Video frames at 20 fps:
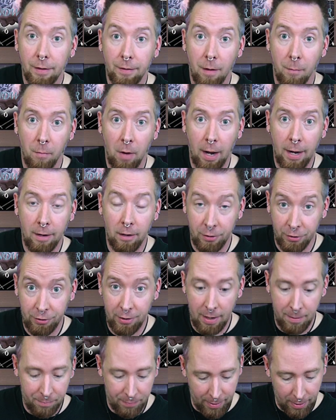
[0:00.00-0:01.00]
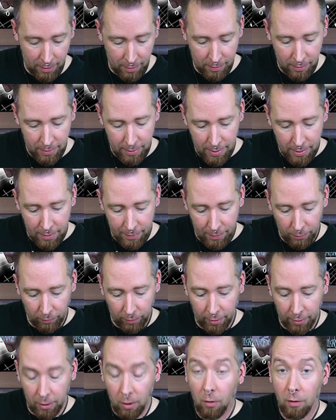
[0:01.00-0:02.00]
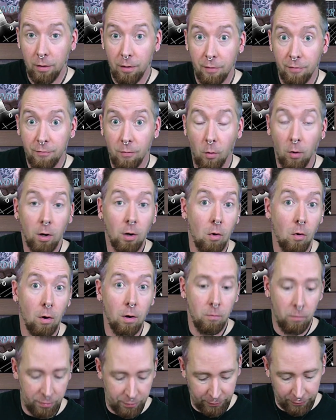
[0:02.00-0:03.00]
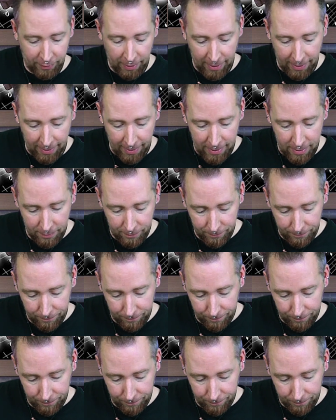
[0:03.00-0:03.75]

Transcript: the minor shape there, then we're going to go to the 4 chord, which is A,